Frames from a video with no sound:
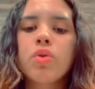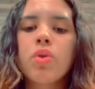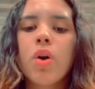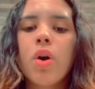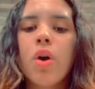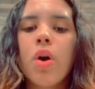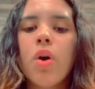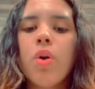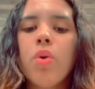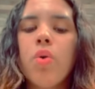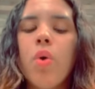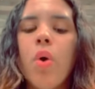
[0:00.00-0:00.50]

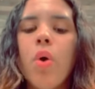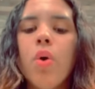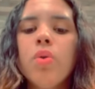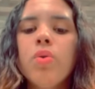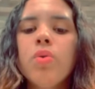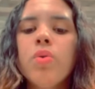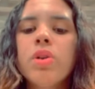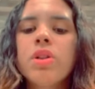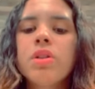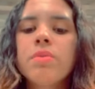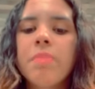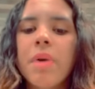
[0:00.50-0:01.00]

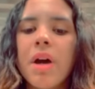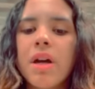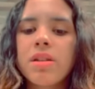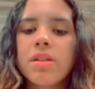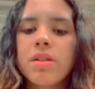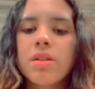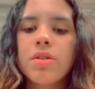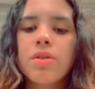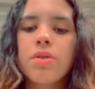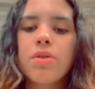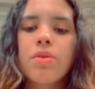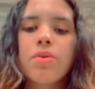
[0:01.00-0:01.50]
always
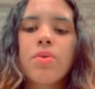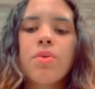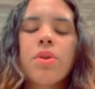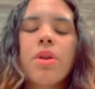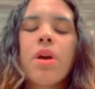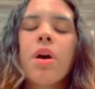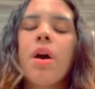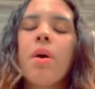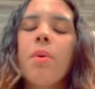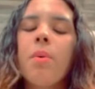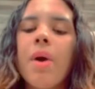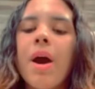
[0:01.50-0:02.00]
passes through the
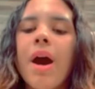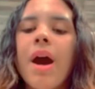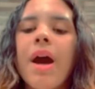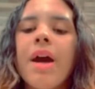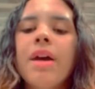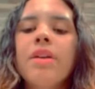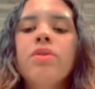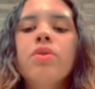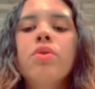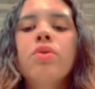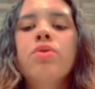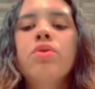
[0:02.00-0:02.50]

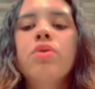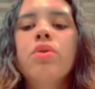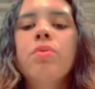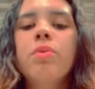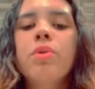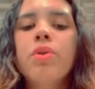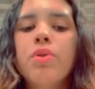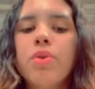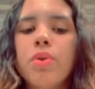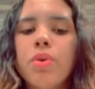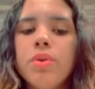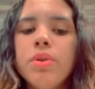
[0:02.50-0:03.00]
Wahad
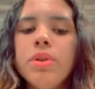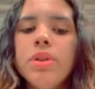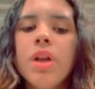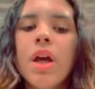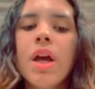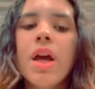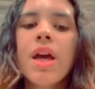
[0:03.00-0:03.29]
October road,